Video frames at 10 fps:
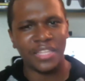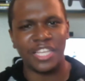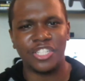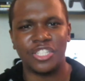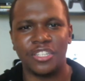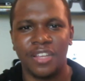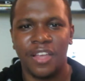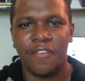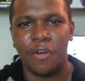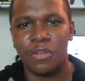they should have
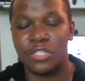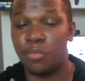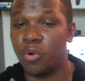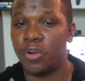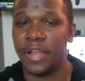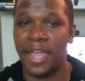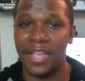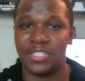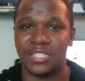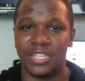focused more on the
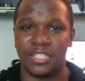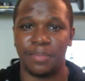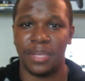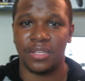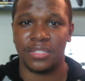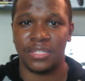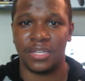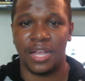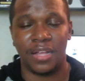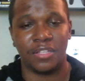action aspect
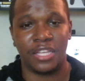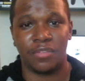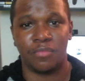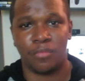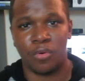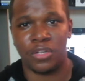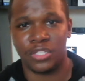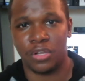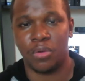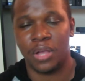than more
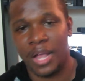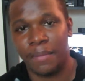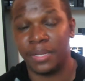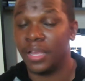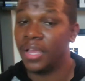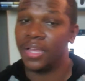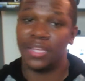so comedy.